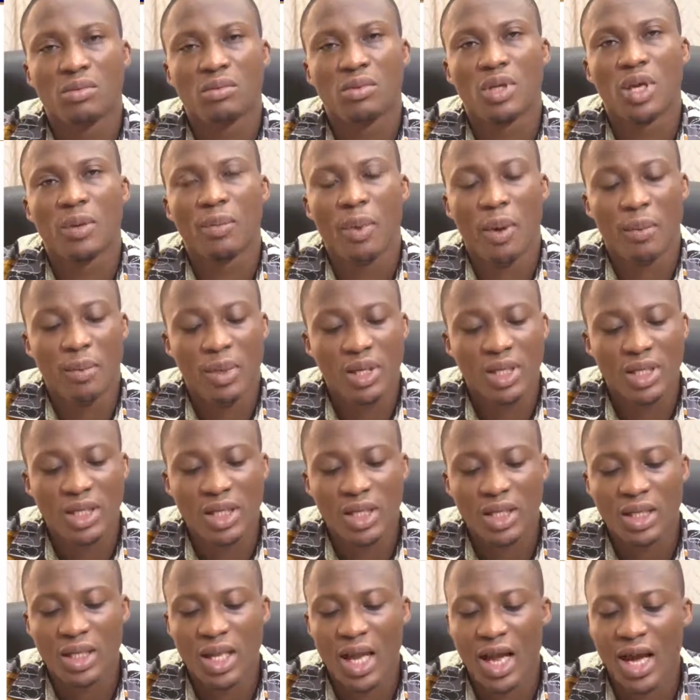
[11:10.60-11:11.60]

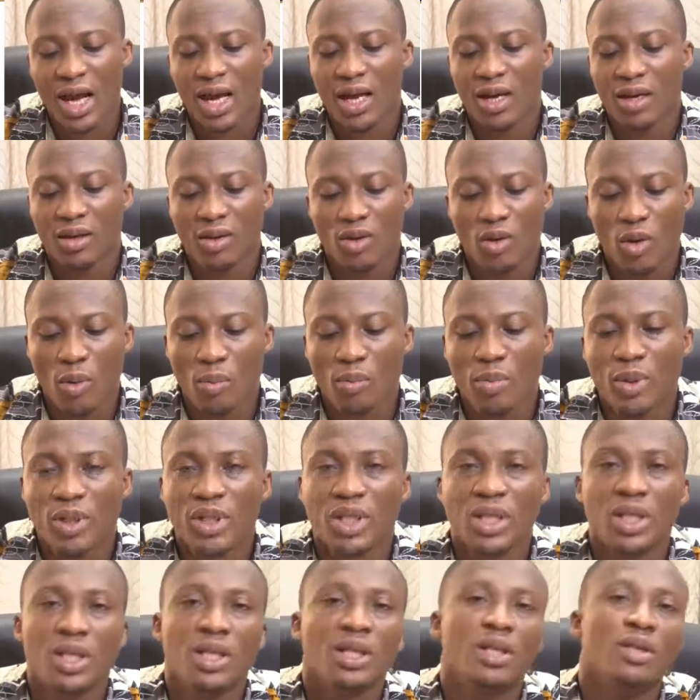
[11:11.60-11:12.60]
capabilities are
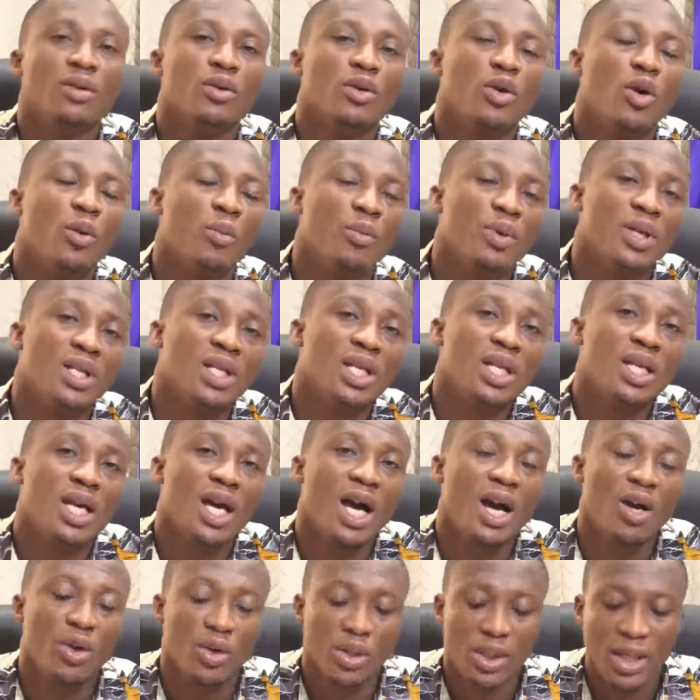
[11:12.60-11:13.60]
completely
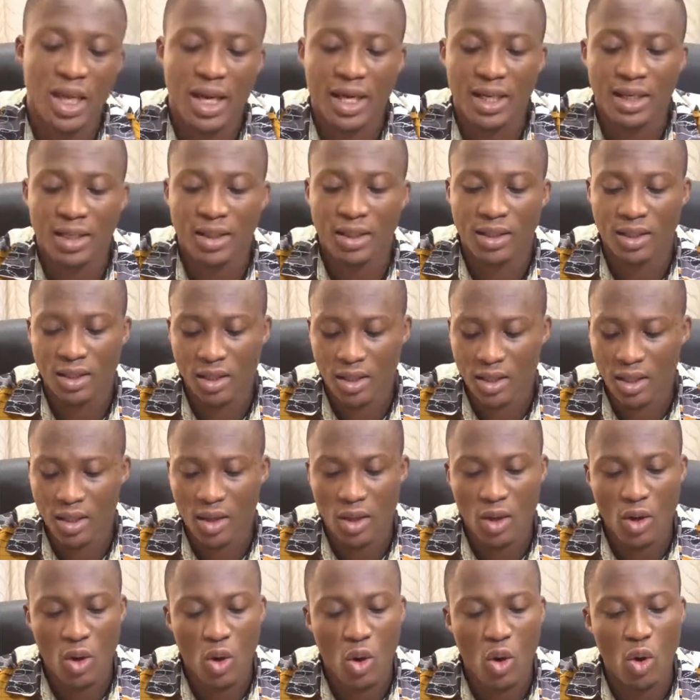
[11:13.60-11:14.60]
outside
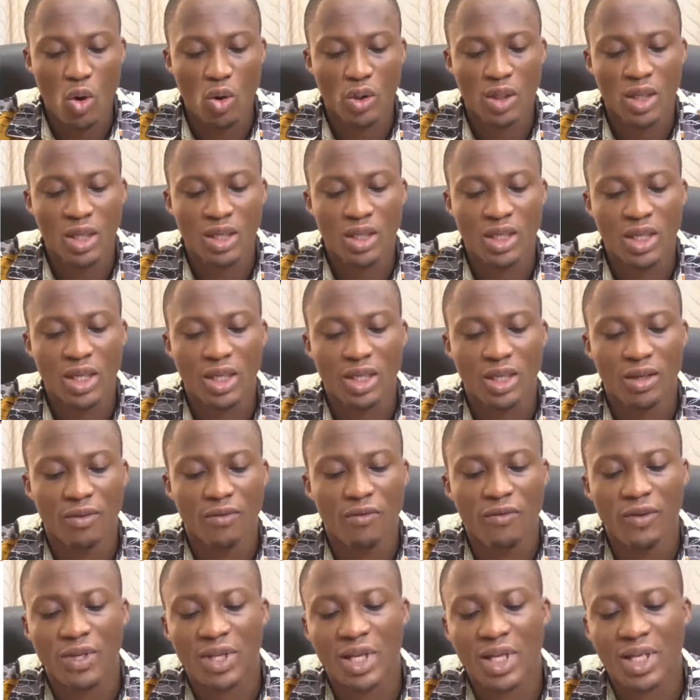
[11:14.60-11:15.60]

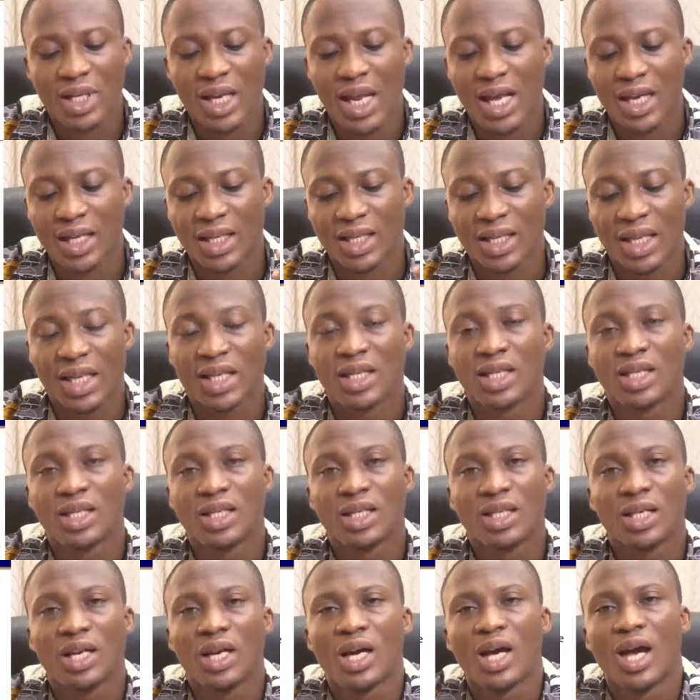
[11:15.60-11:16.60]
authentication. Features like
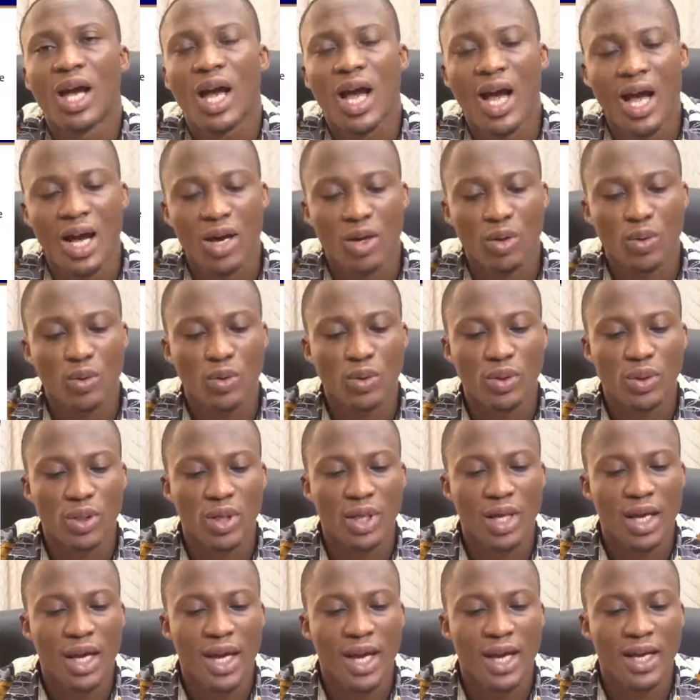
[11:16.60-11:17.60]
search are good
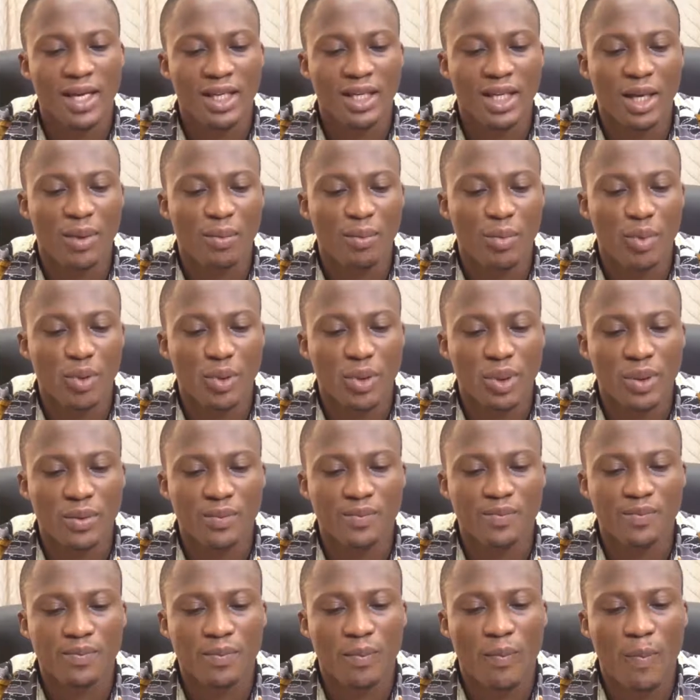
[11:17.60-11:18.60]
examples.
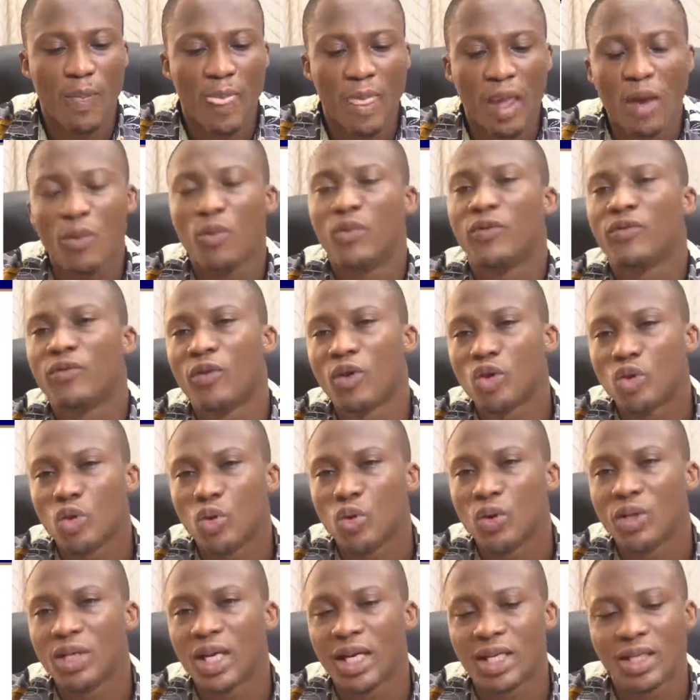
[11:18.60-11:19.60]
And we've also
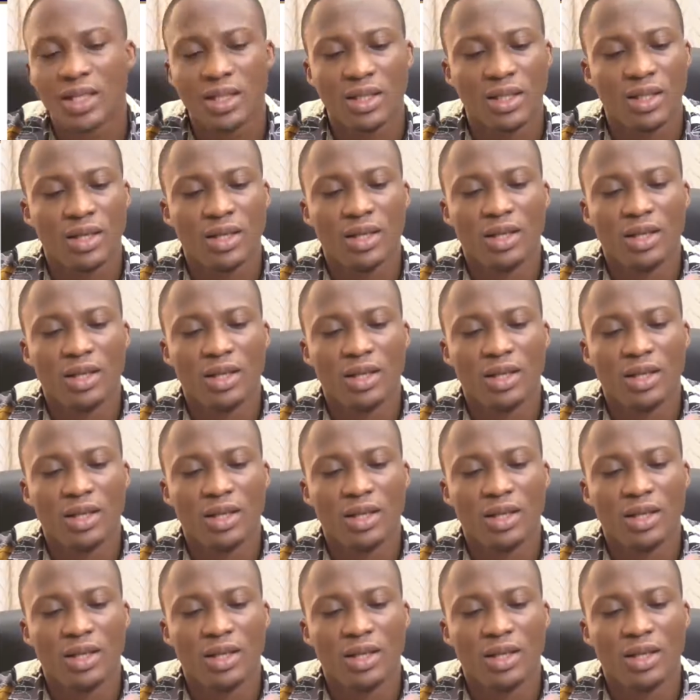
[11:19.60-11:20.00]
looked at,